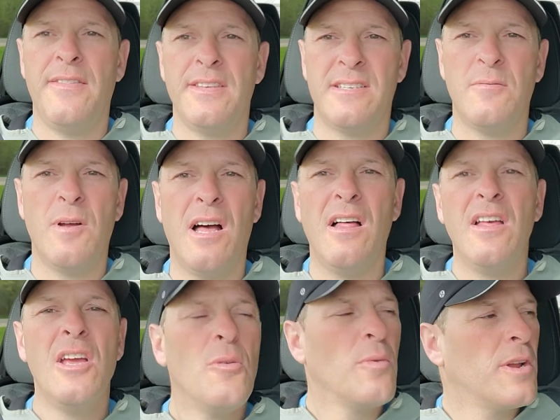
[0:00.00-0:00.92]
said, well,
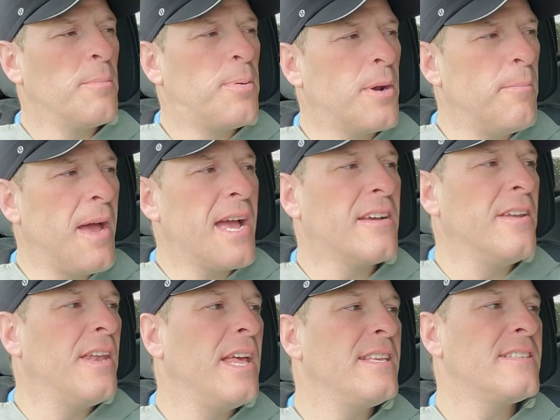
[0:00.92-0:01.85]
we're going to put him back
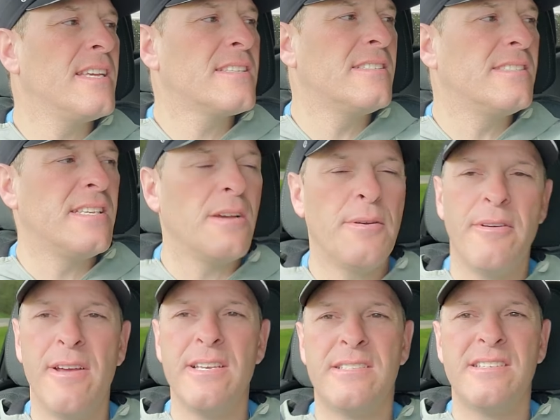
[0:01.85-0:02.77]
on Lasix and see how
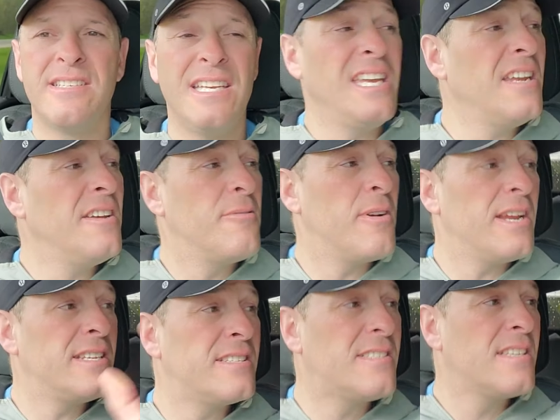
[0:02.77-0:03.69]
he races. And he didn't
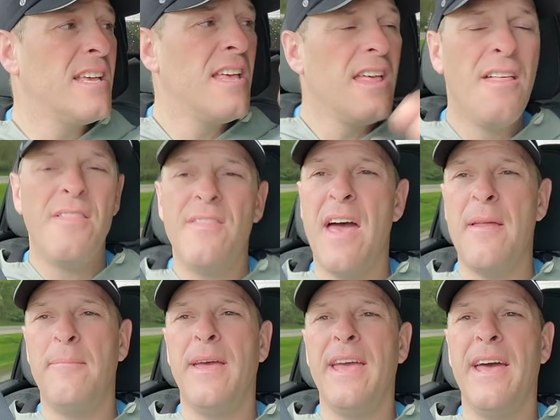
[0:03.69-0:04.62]
race
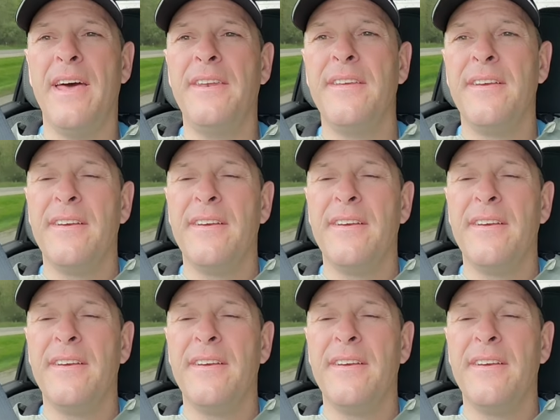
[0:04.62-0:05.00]
that bad.